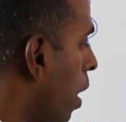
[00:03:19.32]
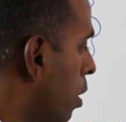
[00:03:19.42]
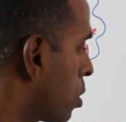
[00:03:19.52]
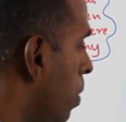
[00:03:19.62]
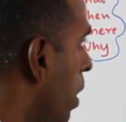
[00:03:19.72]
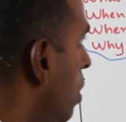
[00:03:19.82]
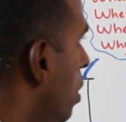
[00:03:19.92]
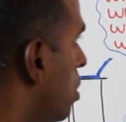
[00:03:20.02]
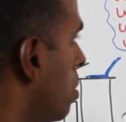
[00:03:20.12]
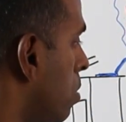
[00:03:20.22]
explain
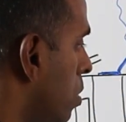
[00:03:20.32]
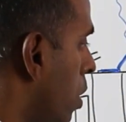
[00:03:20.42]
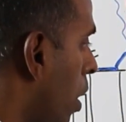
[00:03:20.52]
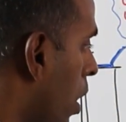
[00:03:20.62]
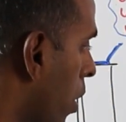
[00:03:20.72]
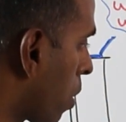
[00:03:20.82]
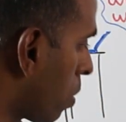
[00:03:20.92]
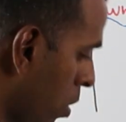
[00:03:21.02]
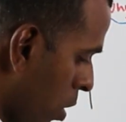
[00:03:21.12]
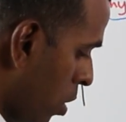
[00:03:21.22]
this scenario.
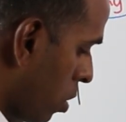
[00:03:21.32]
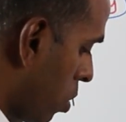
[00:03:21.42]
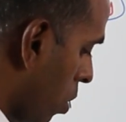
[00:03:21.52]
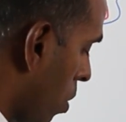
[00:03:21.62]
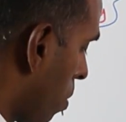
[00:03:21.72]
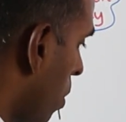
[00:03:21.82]
So